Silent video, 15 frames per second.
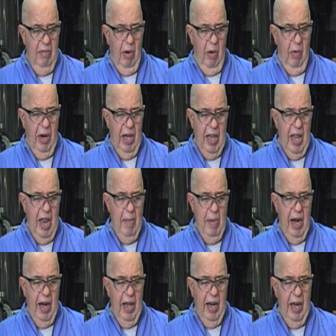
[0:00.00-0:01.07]
But when I came
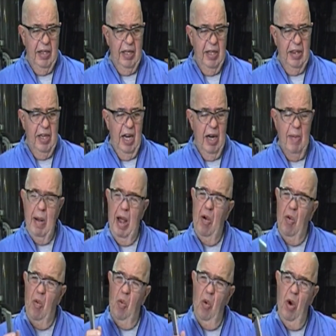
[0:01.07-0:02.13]
out, I got to thinking
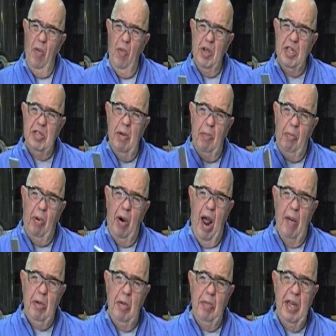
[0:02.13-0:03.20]
about what was the
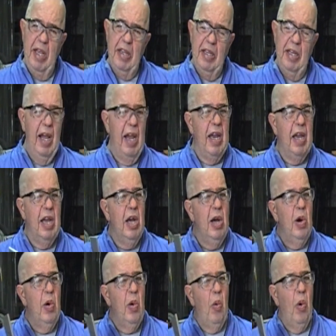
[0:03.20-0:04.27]
problem the other day
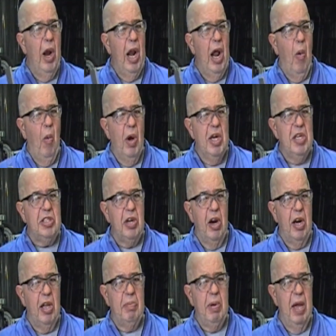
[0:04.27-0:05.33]
when I was
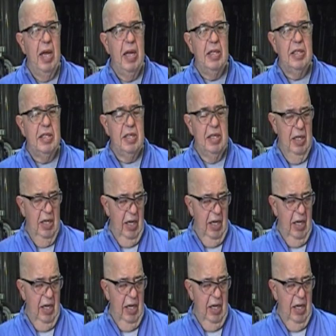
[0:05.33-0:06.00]
turning pens.